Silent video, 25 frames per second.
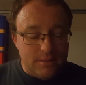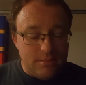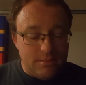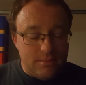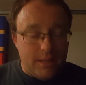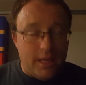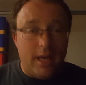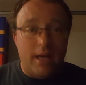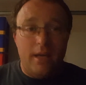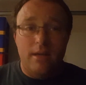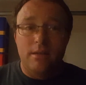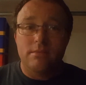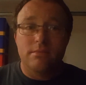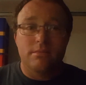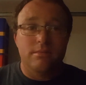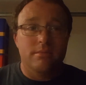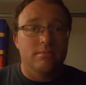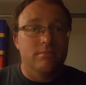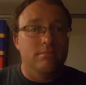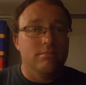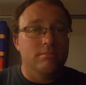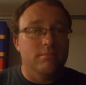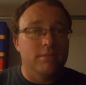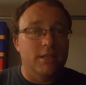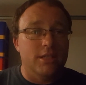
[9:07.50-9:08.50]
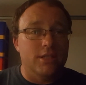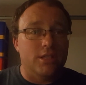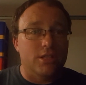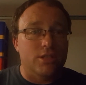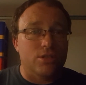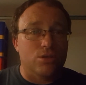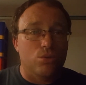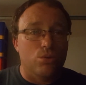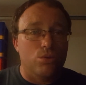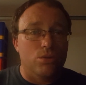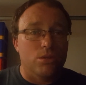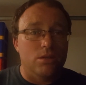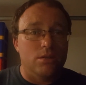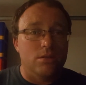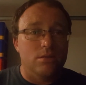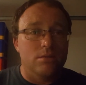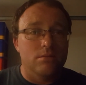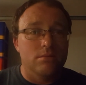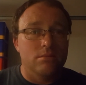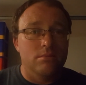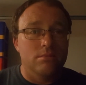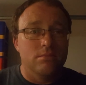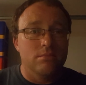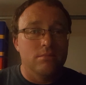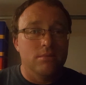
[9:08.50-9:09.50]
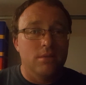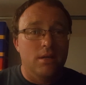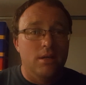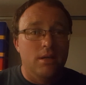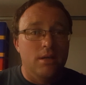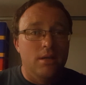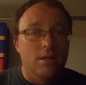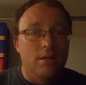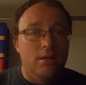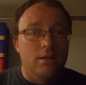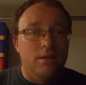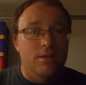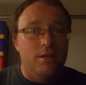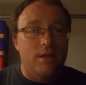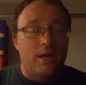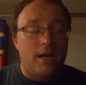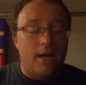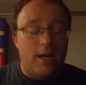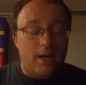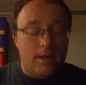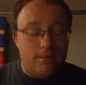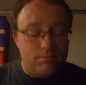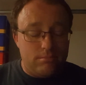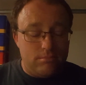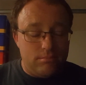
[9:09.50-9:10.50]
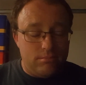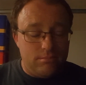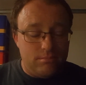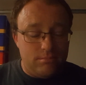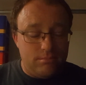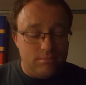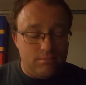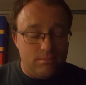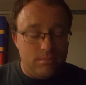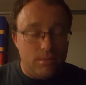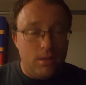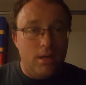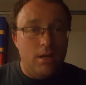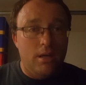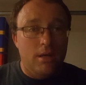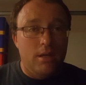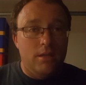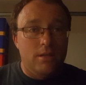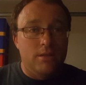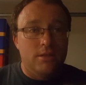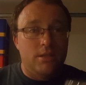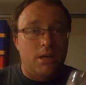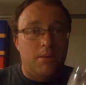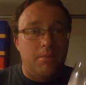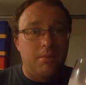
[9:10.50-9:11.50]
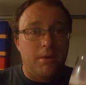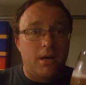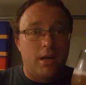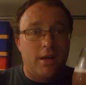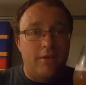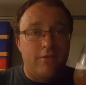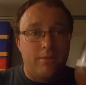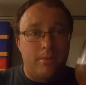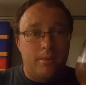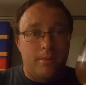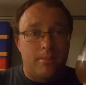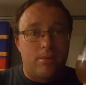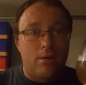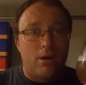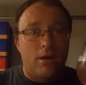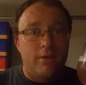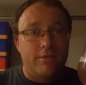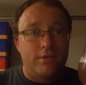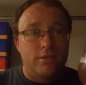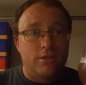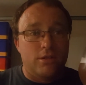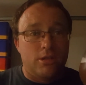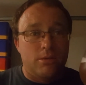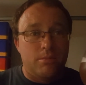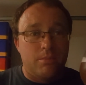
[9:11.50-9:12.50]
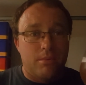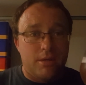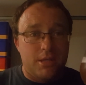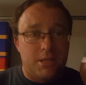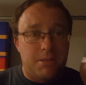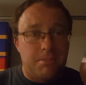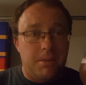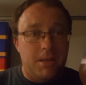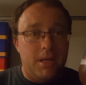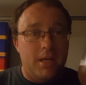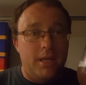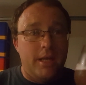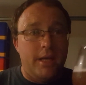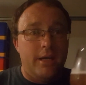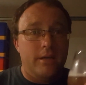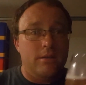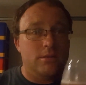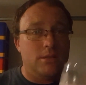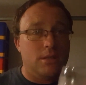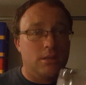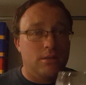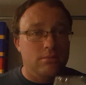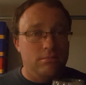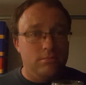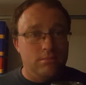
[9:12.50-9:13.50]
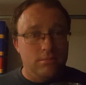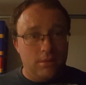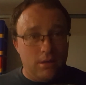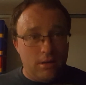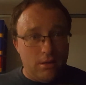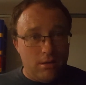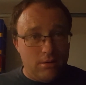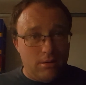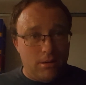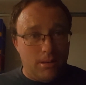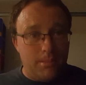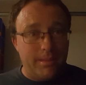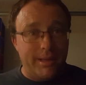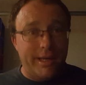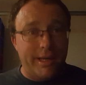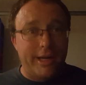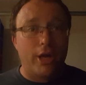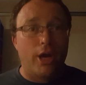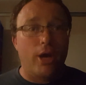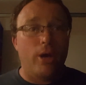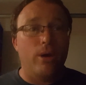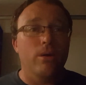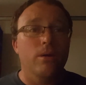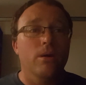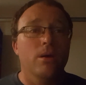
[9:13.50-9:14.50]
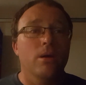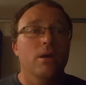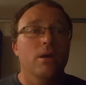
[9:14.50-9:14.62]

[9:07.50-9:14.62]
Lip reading: Yeah, that's just gorgeous. So I'm going to have a bit of private time with this beer now, so I'm going to go.